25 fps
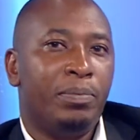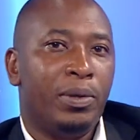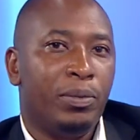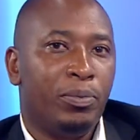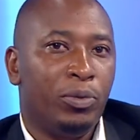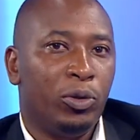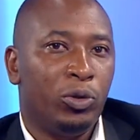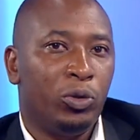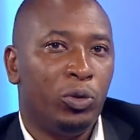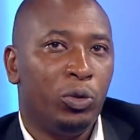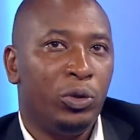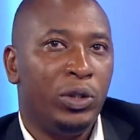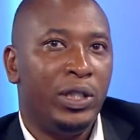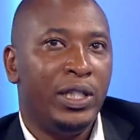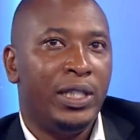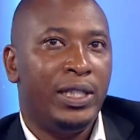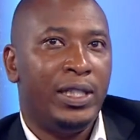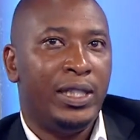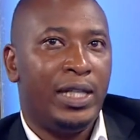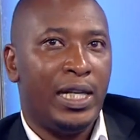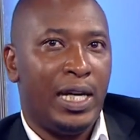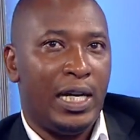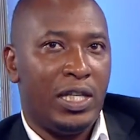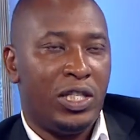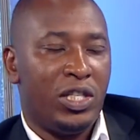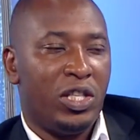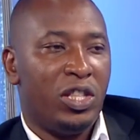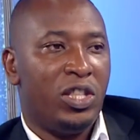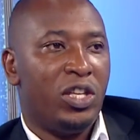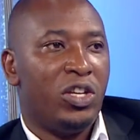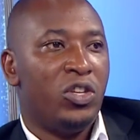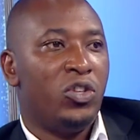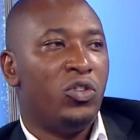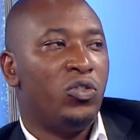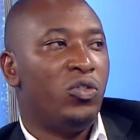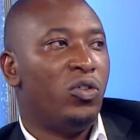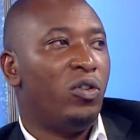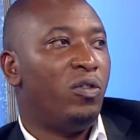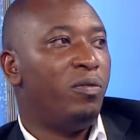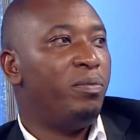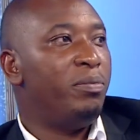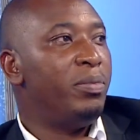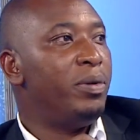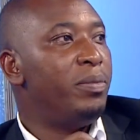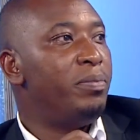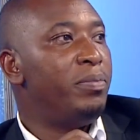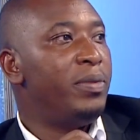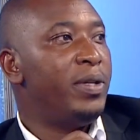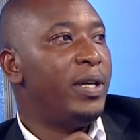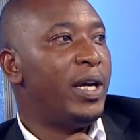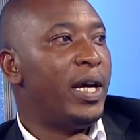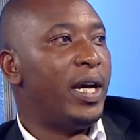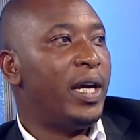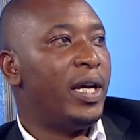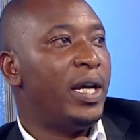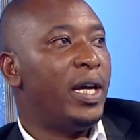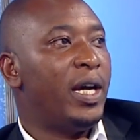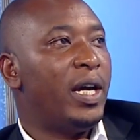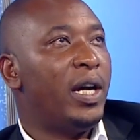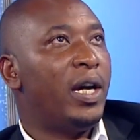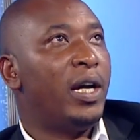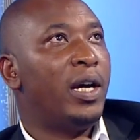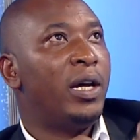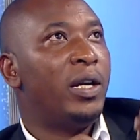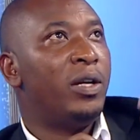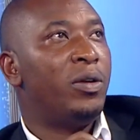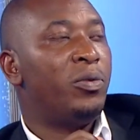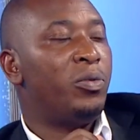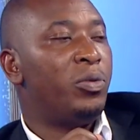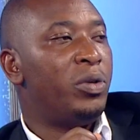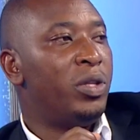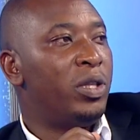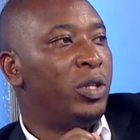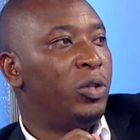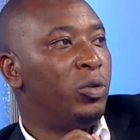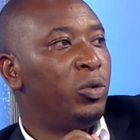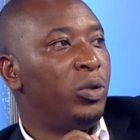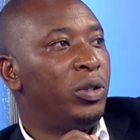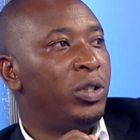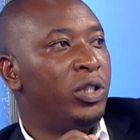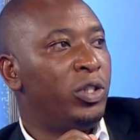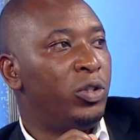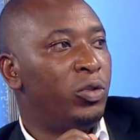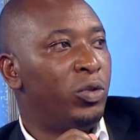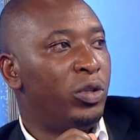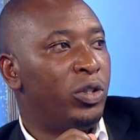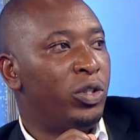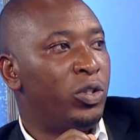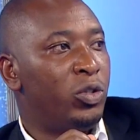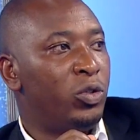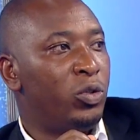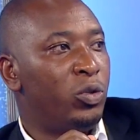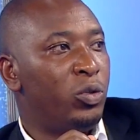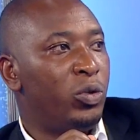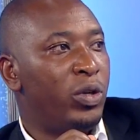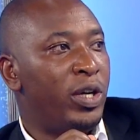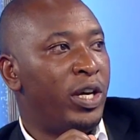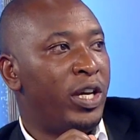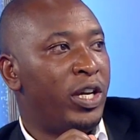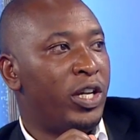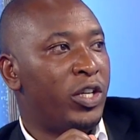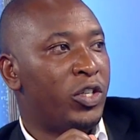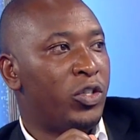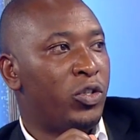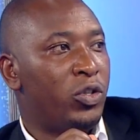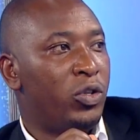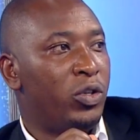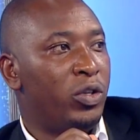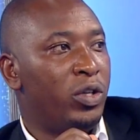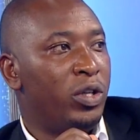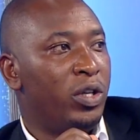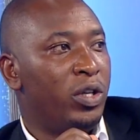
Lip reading: people to detach the issue of BBI and with 2022 election.